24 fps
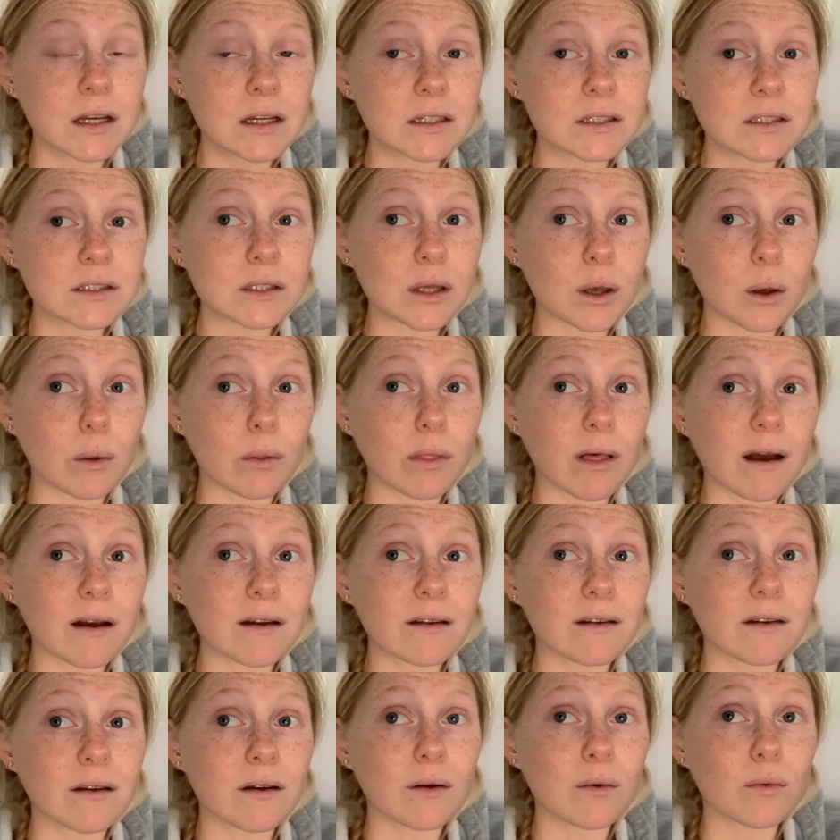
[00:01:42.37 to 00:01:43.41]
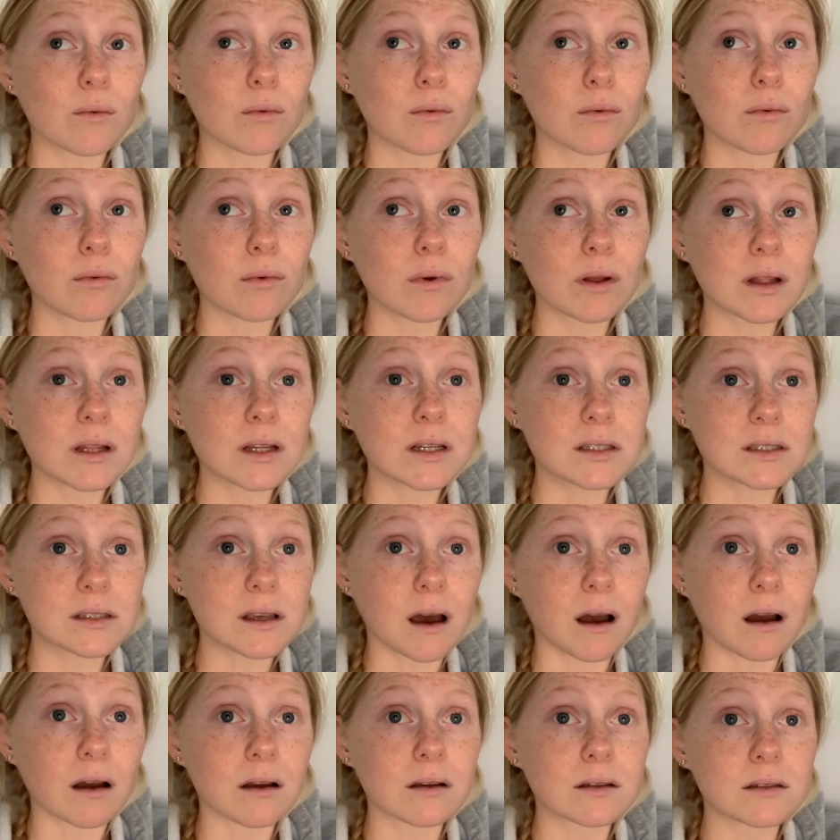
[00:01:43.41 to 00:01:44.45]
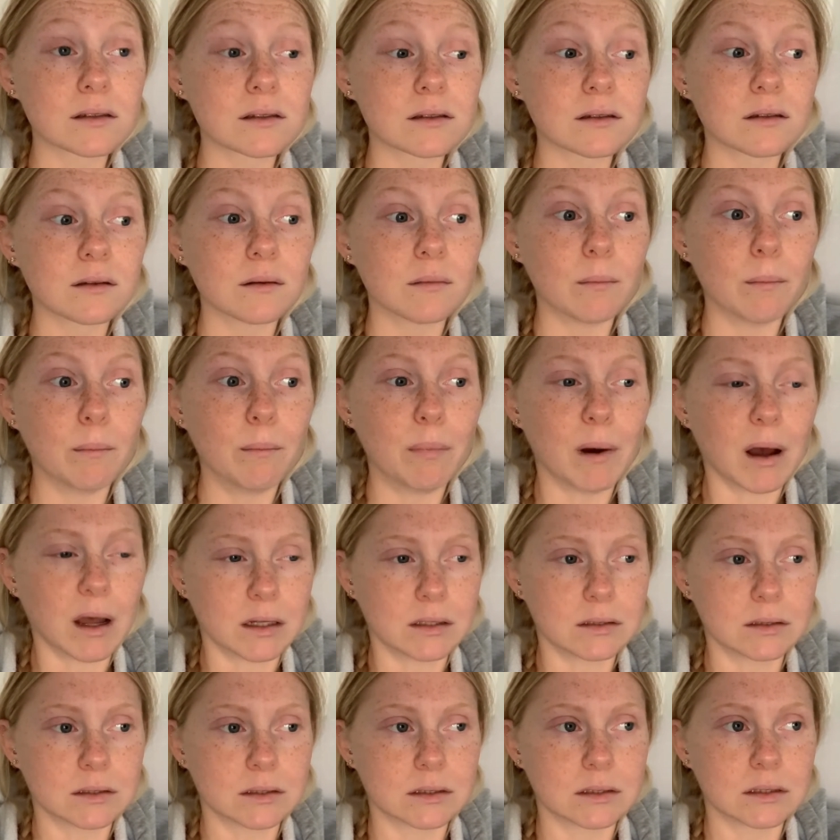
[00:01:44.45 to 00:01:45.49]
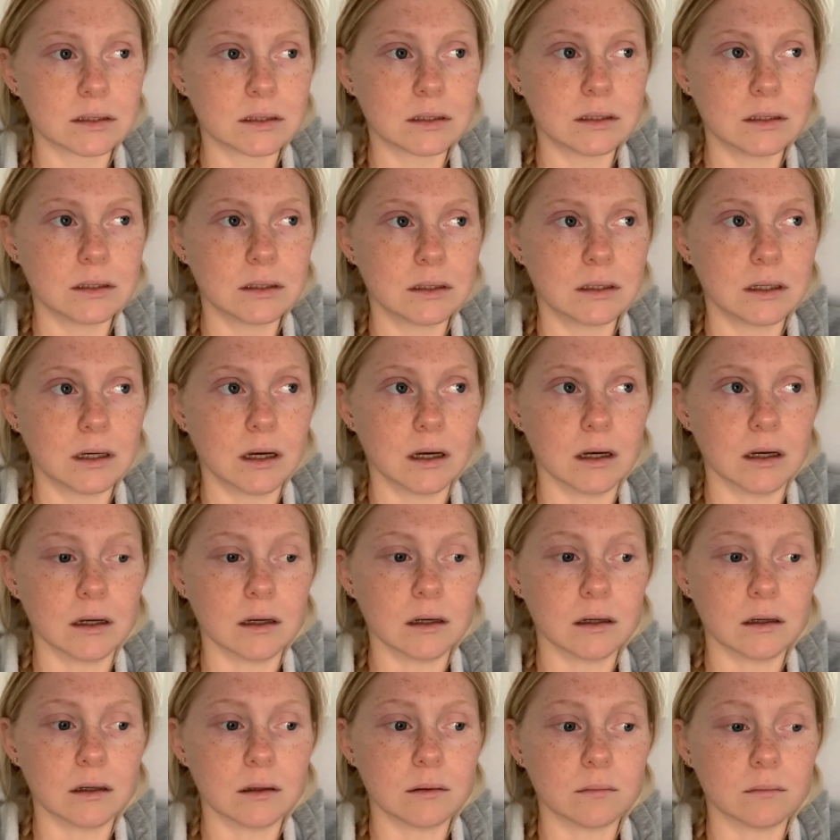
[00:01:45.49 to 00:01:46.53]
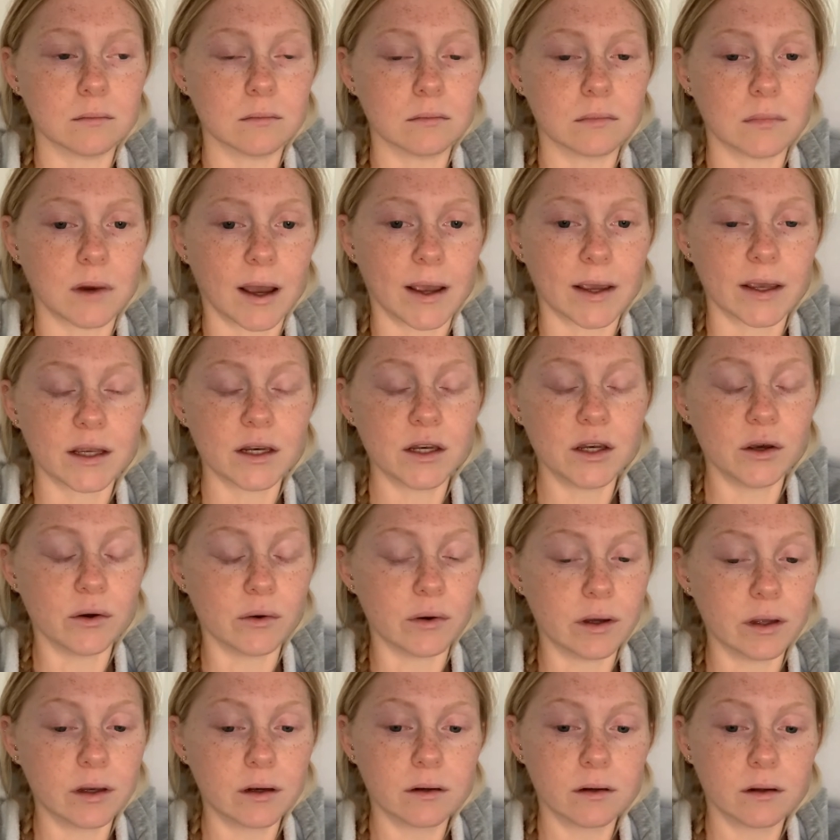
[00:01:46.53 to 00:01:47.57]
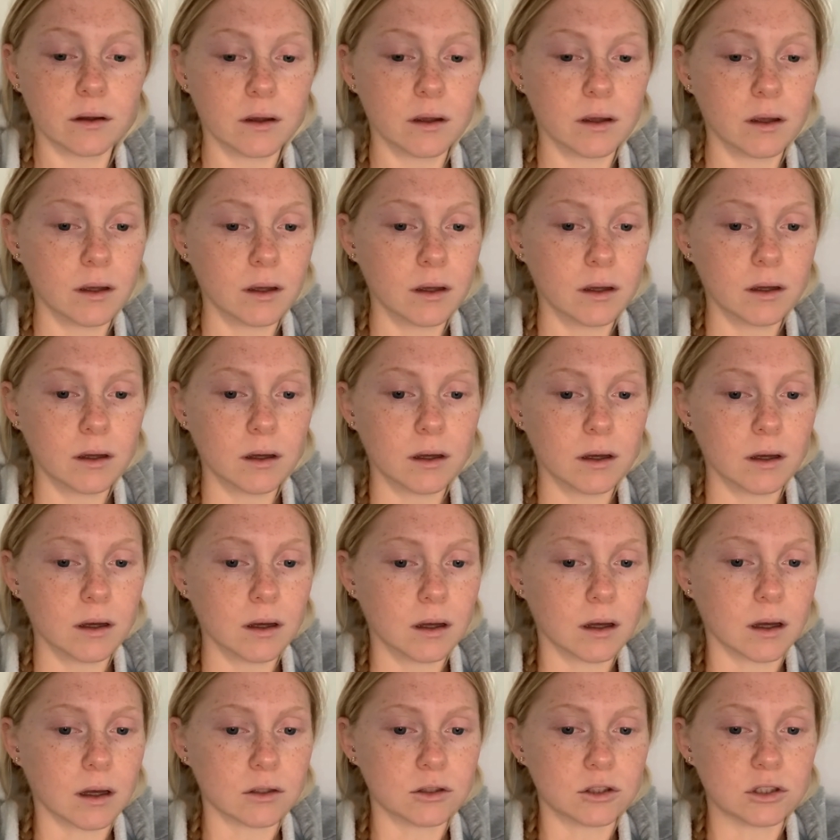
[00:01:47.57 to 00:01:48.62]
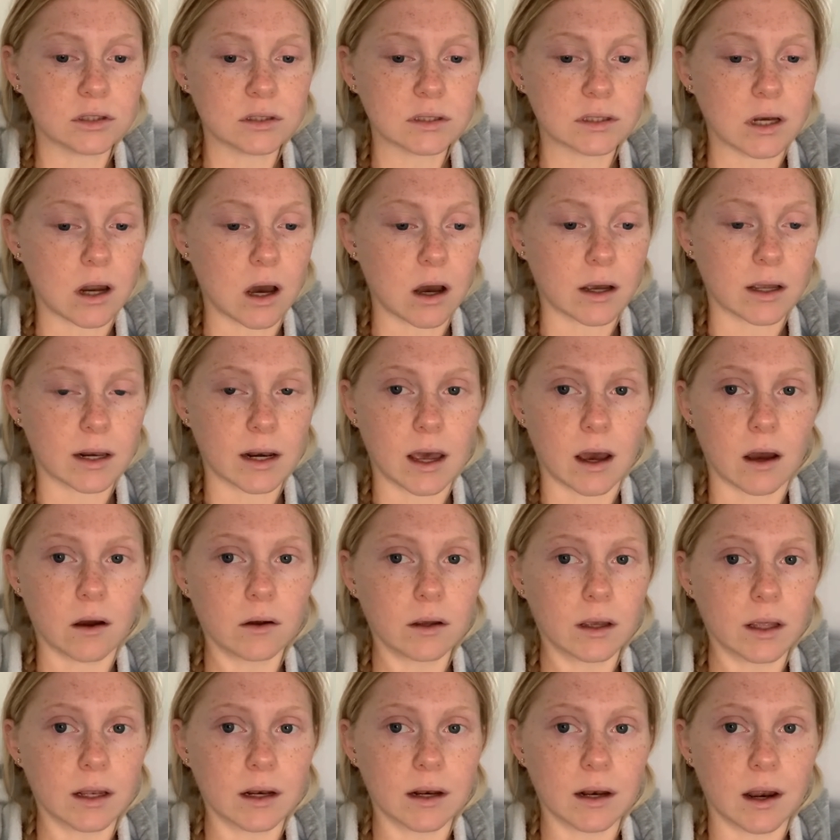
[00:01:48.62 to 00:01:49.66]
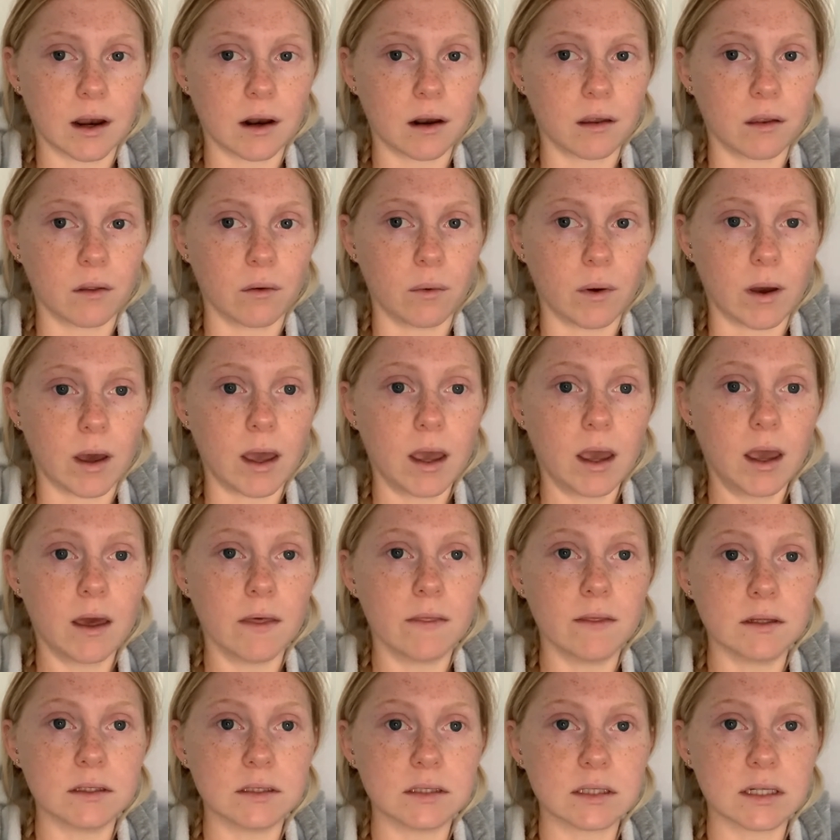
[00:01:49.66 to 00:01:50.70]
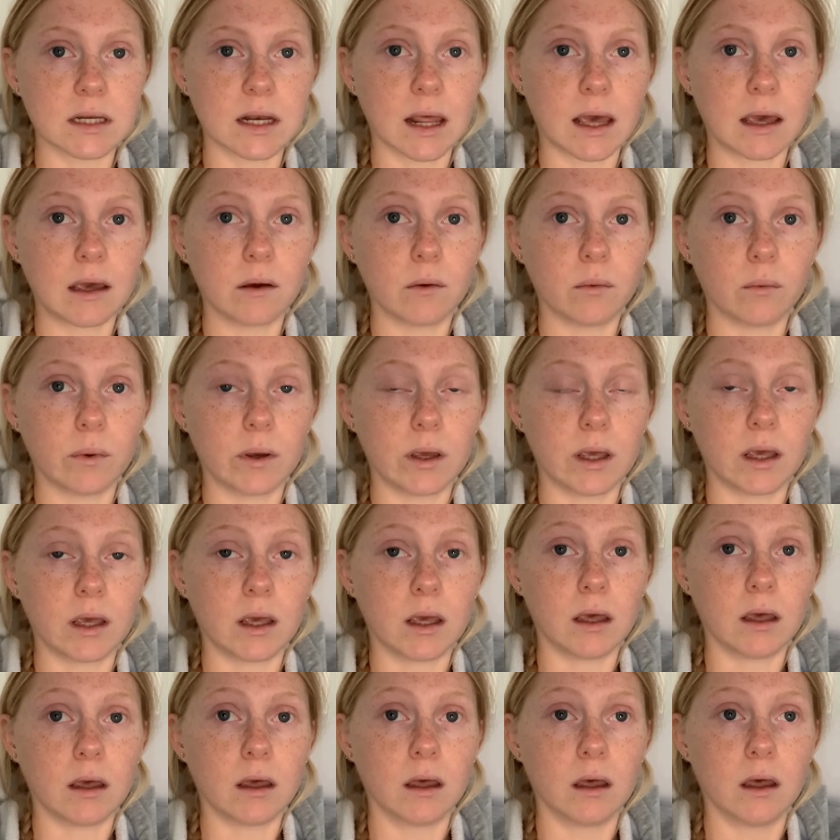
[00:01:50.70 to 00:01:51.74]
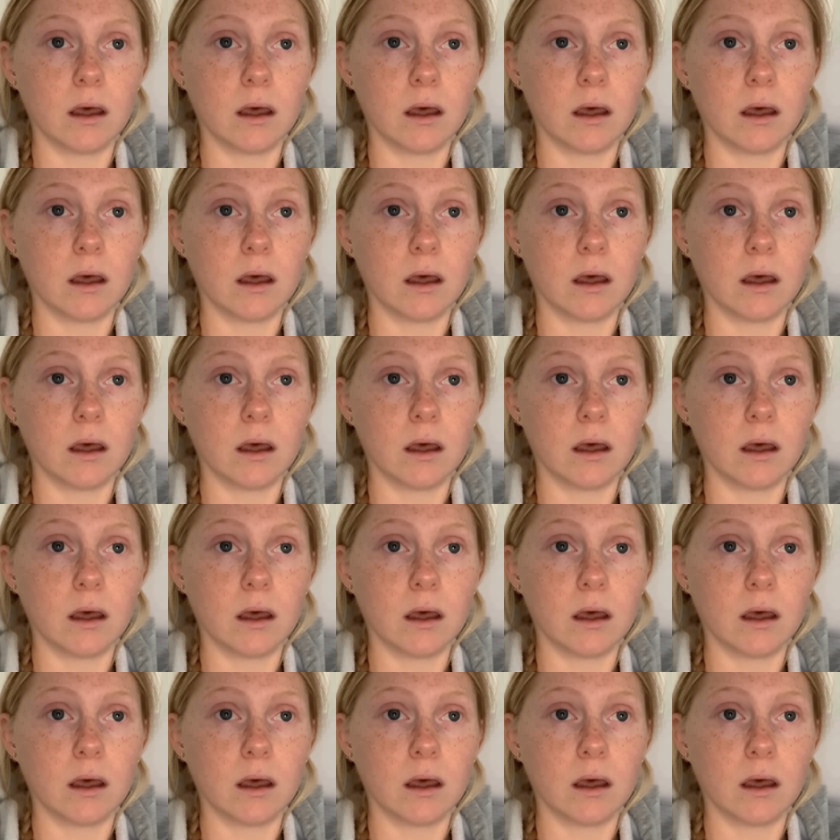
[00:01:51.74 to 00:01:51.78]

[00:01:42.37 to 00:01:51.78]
So that really sucks, but um, I can do it. I'll just knock it out, get it out of the way, and then tonight we